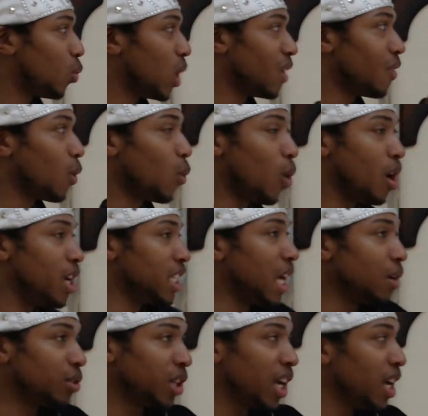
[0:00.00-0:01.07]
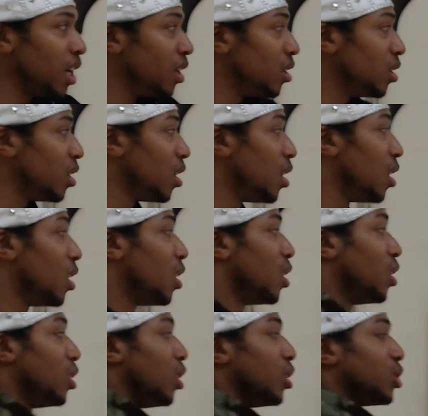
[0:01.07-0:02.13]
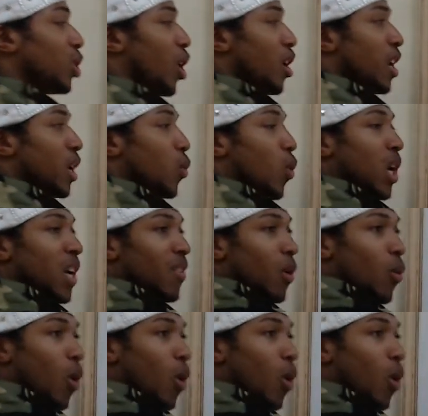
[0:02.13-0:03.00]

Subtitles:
whatever word is up there, you're turning whatever